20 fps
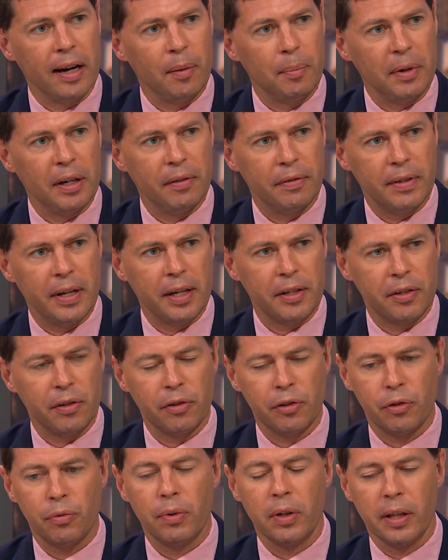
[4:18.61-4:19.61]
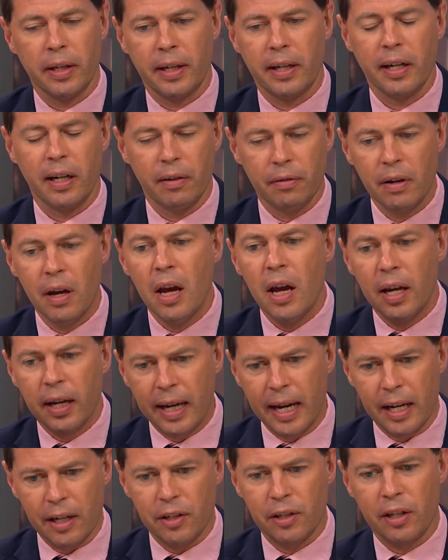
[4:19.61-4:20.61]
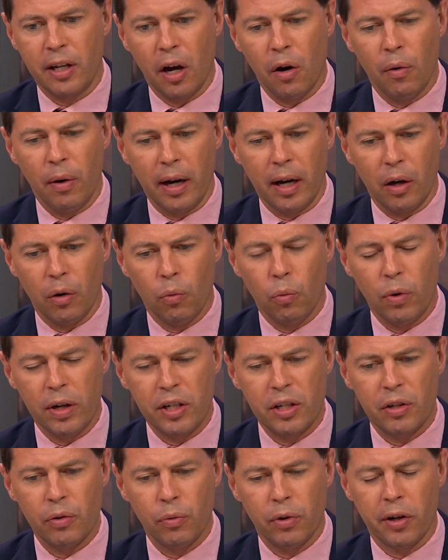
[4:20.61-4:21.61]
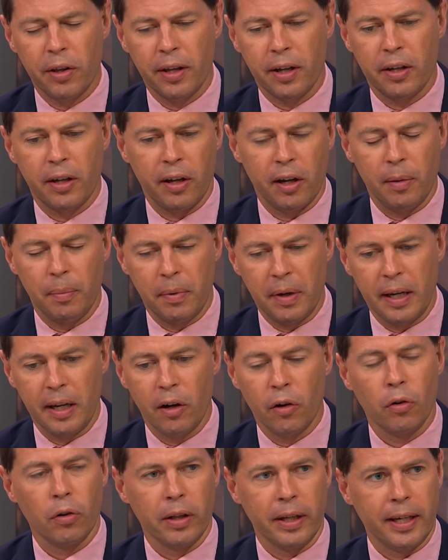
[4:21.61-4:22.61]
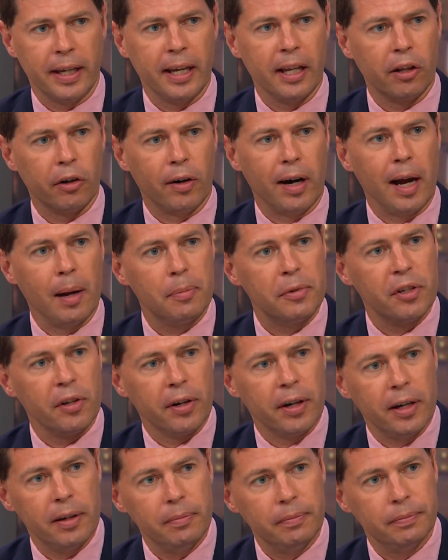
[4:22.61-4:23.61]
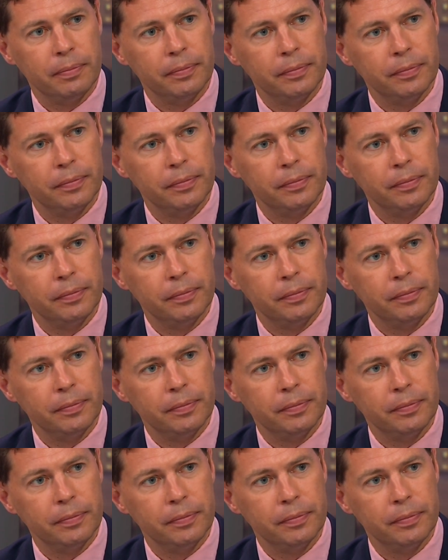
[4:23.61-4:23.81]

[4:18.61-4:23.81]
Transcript: I mean, if Tezos really kind of gets going, what's, what are the going to be early killer apps on it?